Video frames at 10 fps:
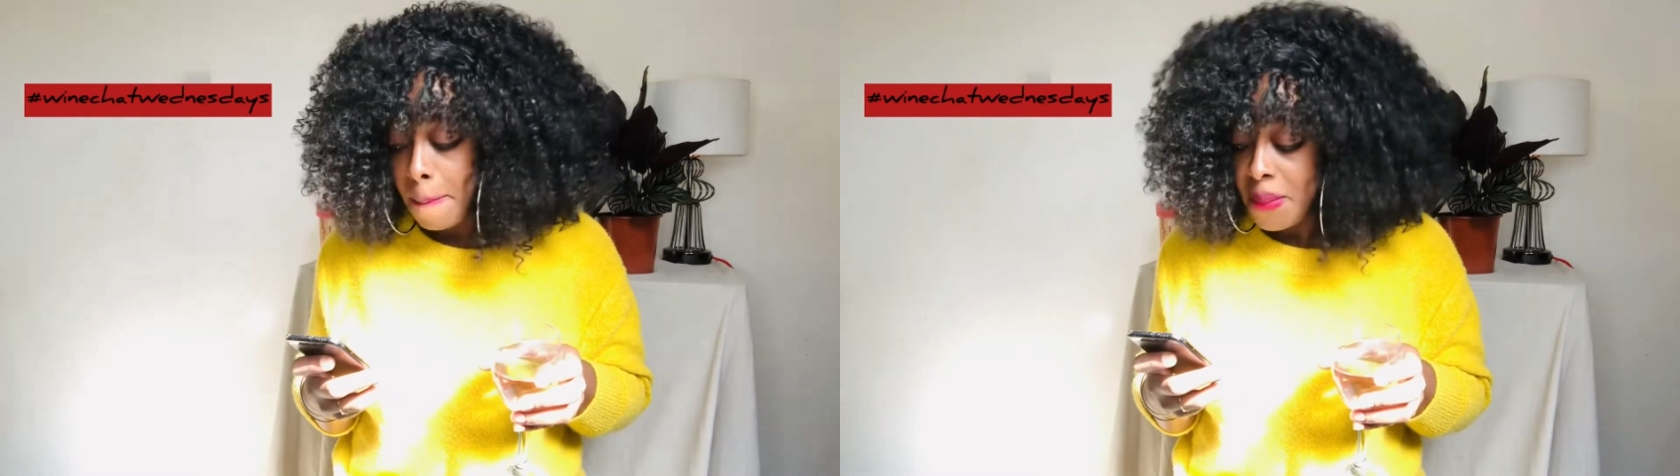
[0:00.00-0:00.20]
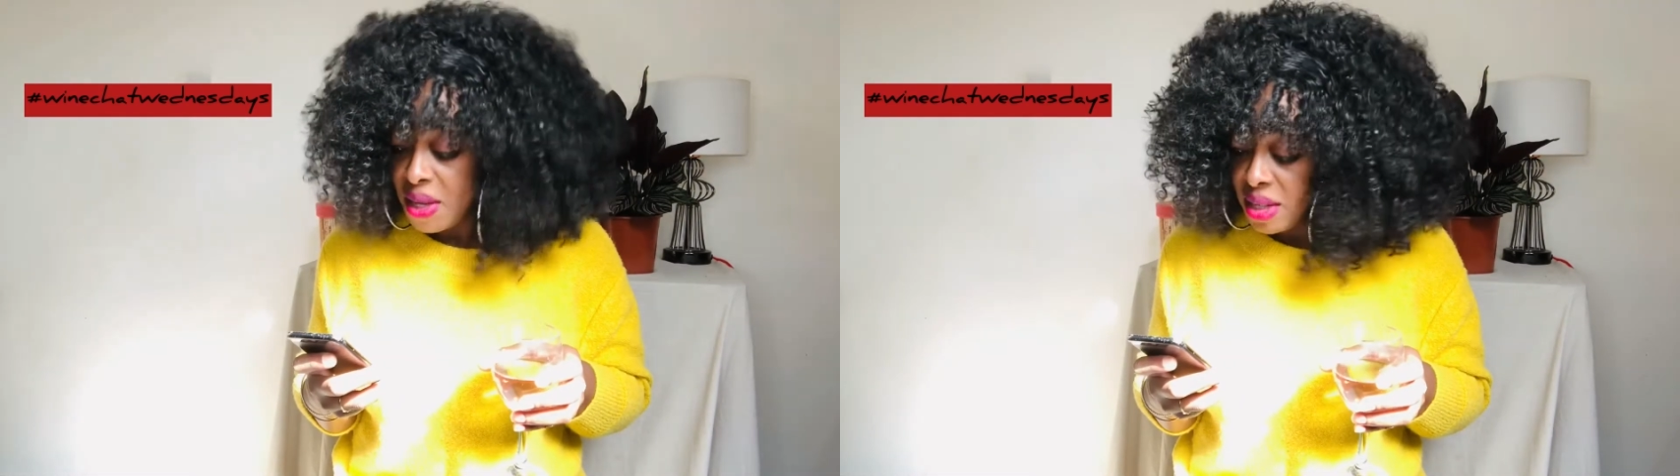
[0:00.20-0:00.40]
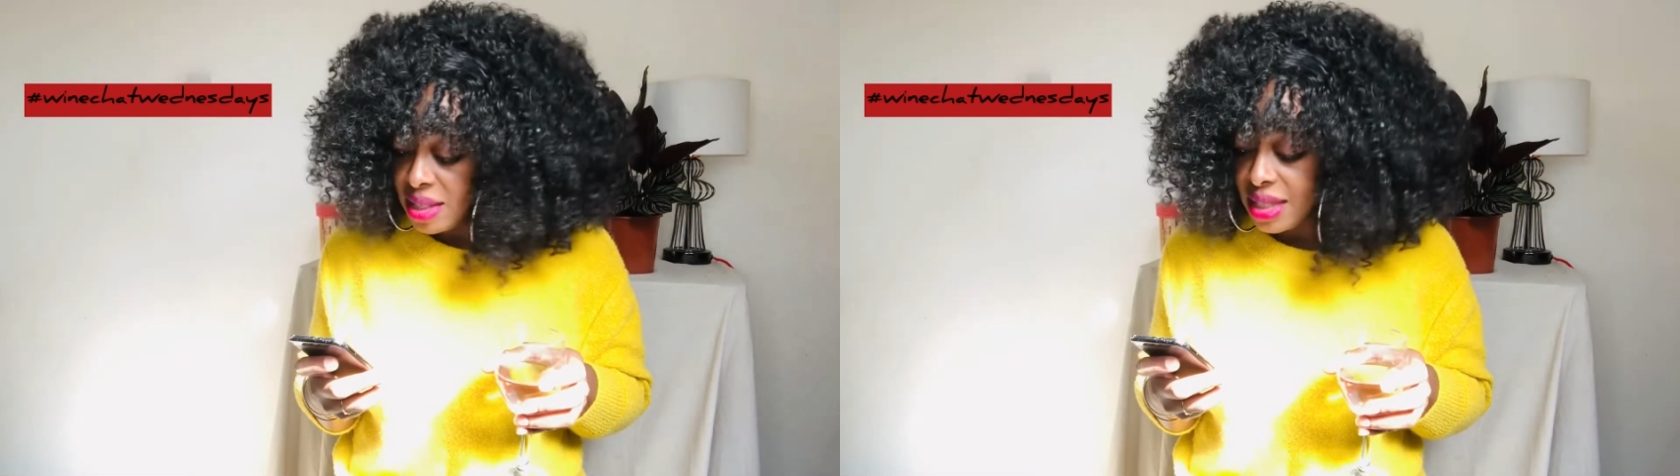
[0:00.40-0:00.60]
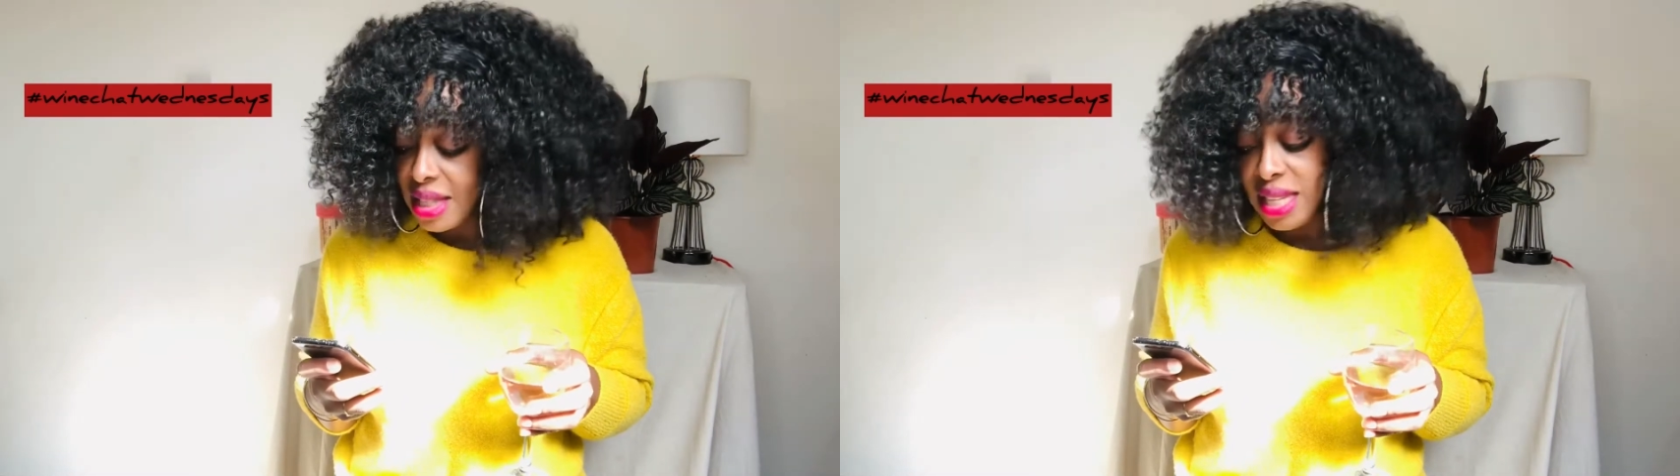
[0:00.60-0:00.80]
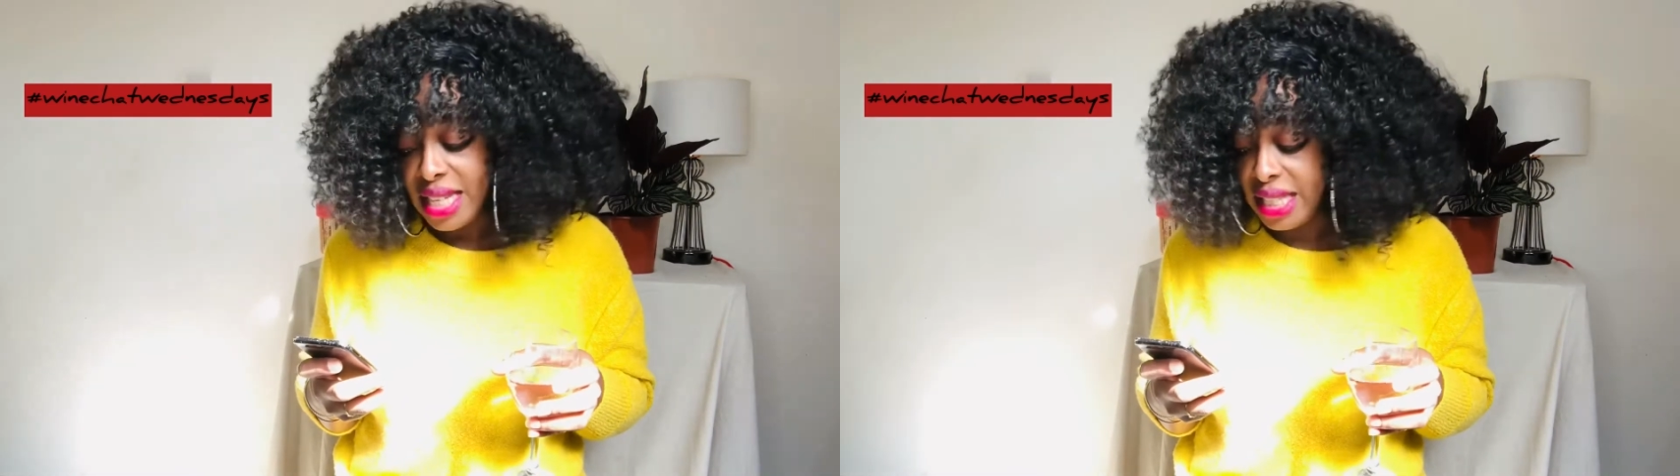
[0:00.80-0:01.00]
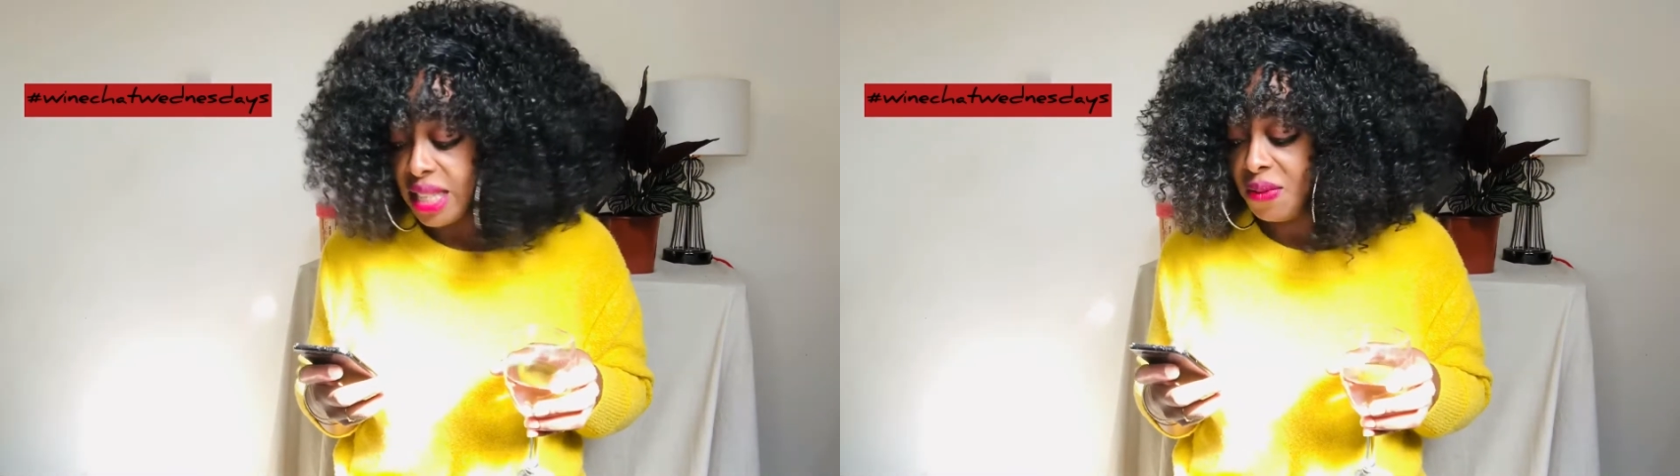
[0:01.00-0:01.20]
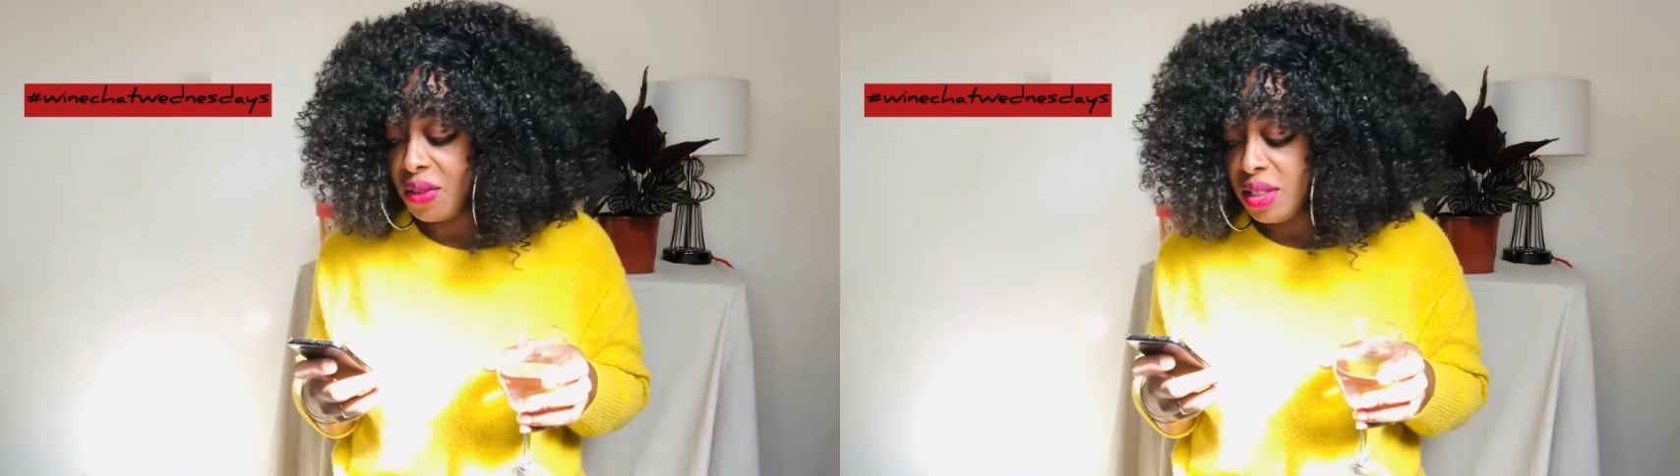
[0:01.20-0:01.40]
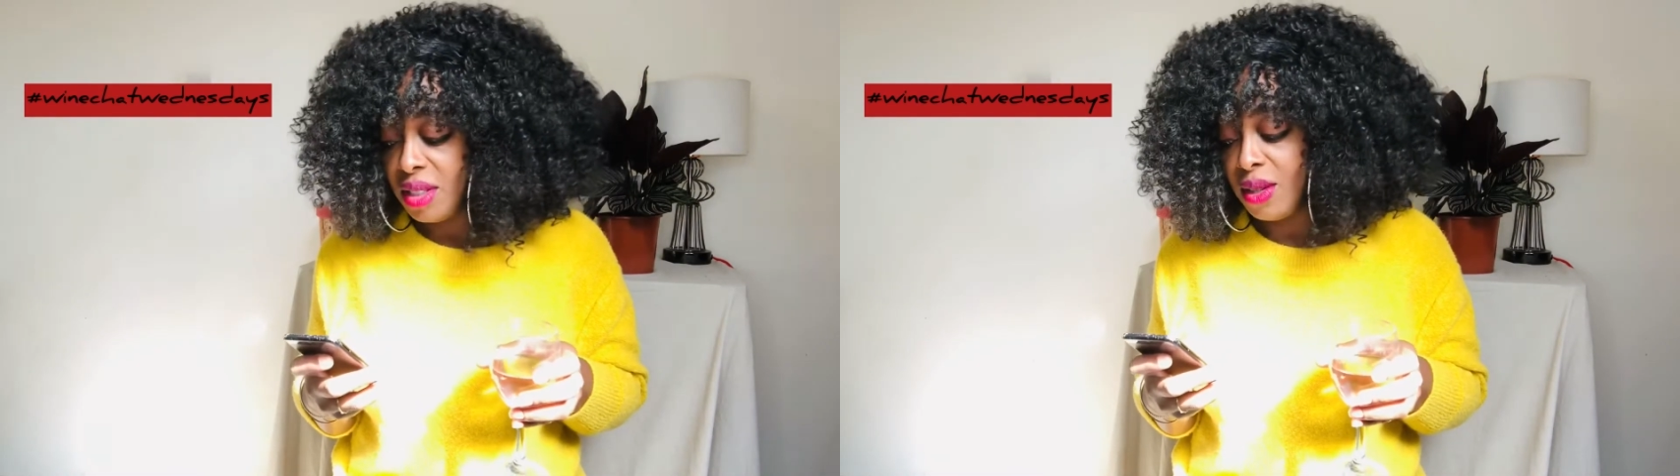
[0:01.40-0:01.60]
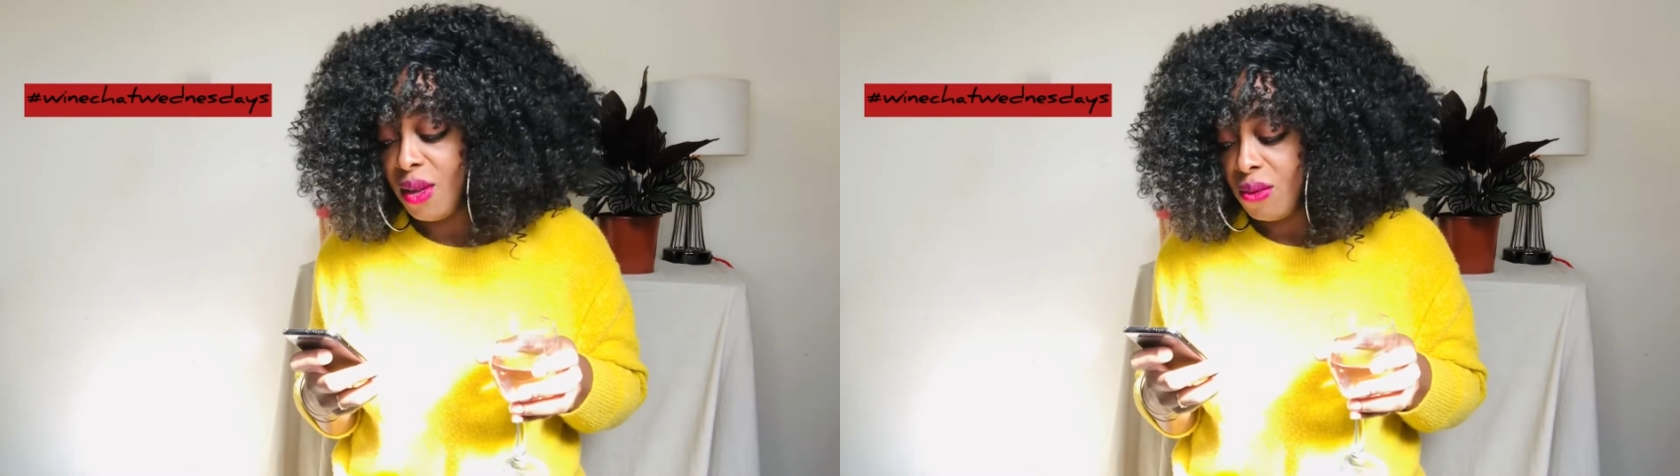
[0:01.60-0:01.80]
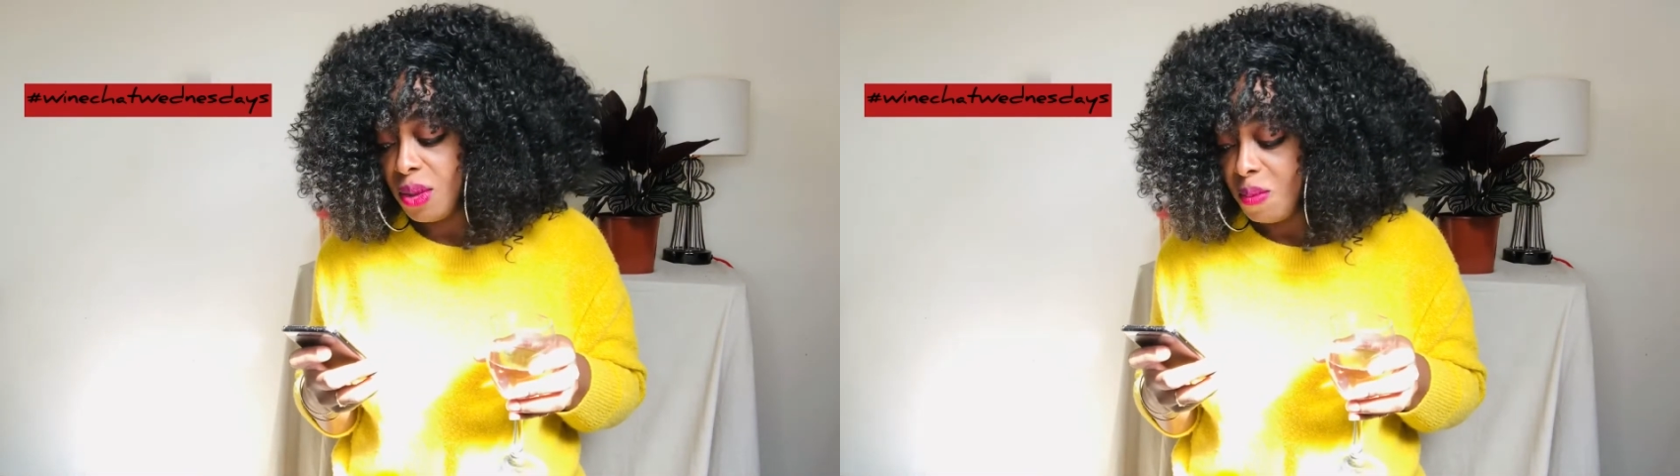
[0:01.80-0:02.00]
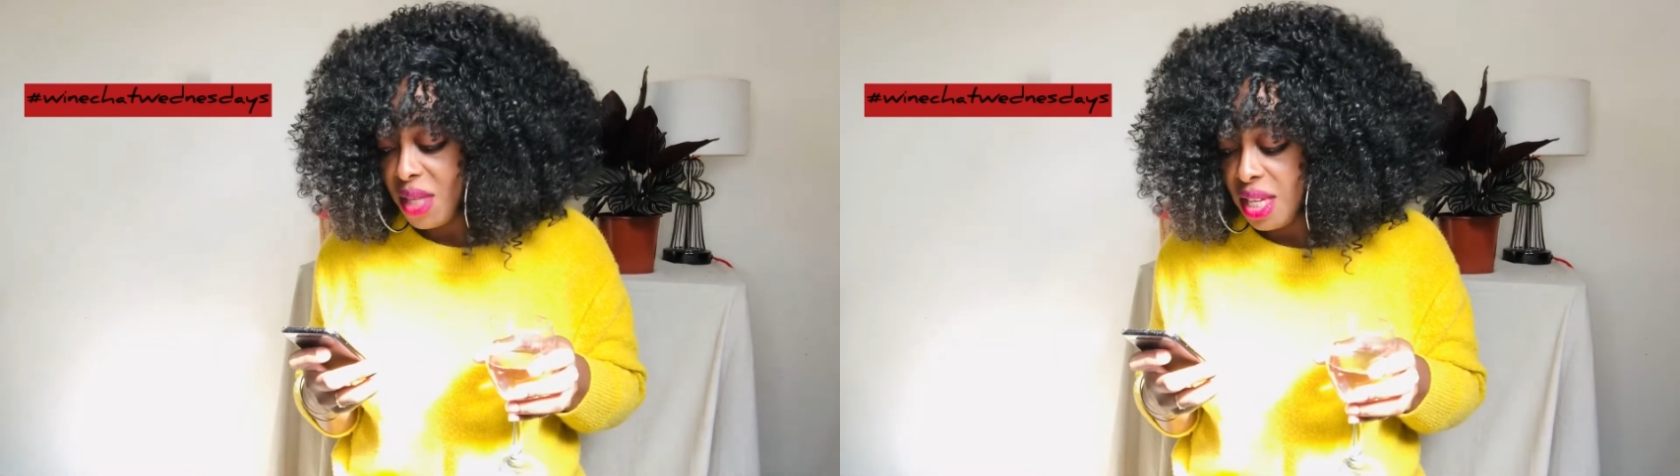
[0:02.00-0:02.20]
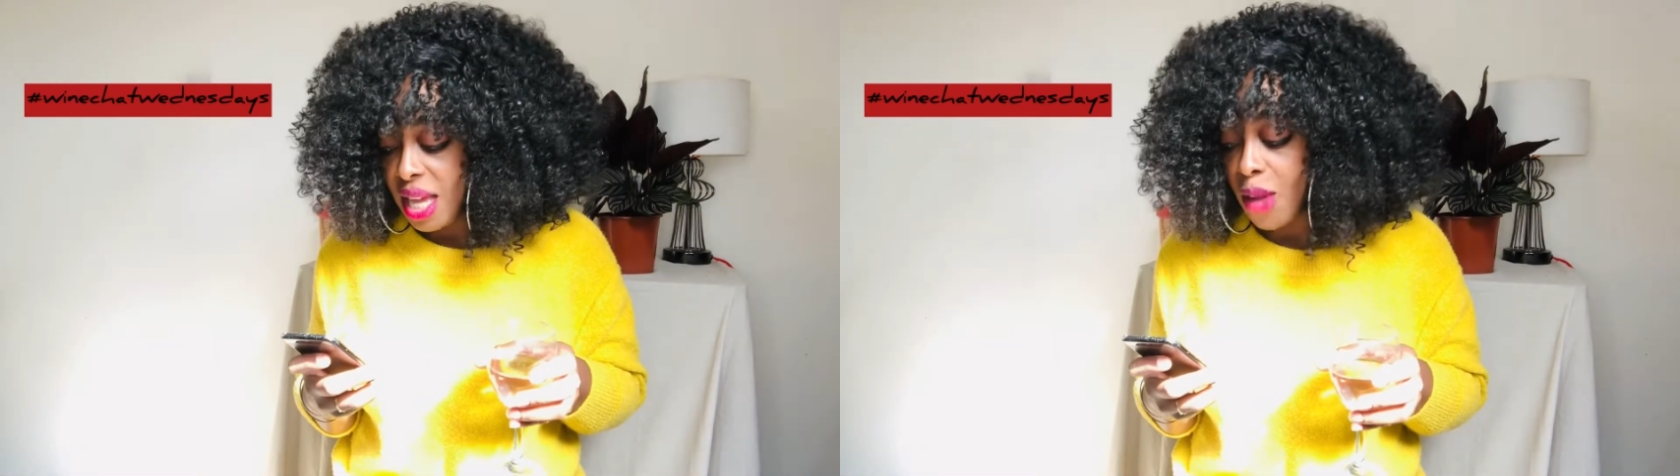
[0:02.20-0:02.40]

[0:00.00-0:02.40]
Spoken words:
But the lady has fallen in love with me